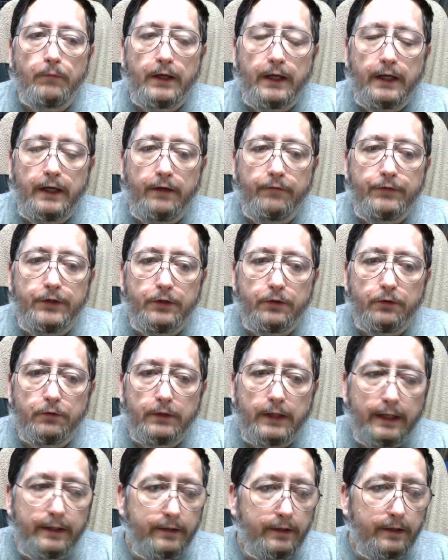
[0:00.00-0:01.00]
If you
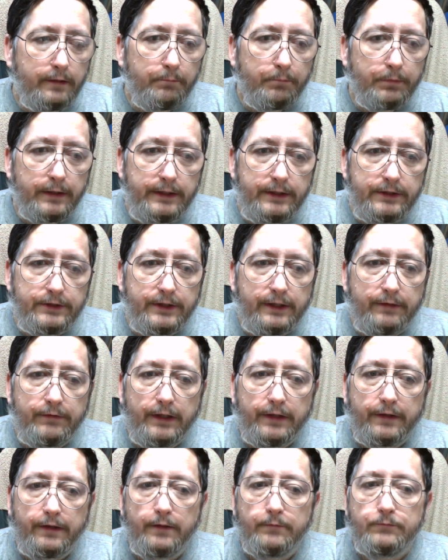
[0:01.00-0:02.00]
liked it, please give it
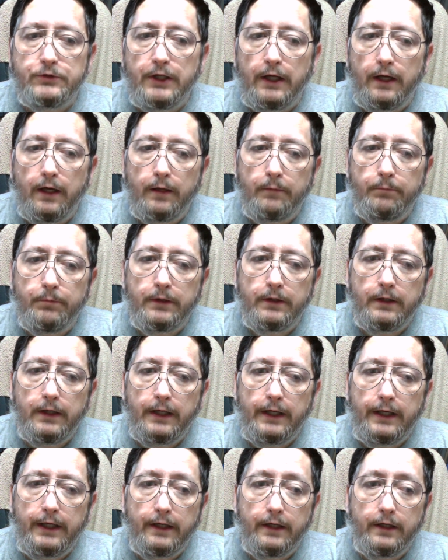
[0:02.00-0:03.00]
a thumbs up,
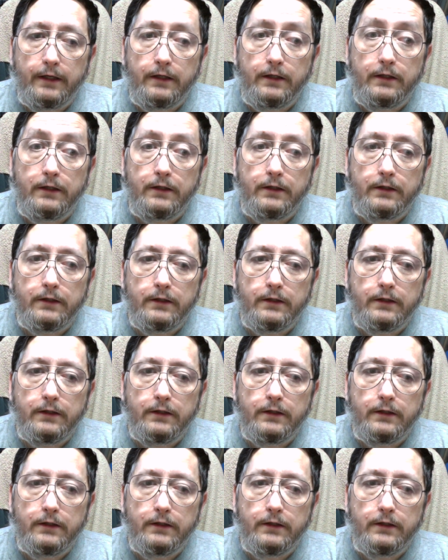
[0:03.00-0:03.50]
and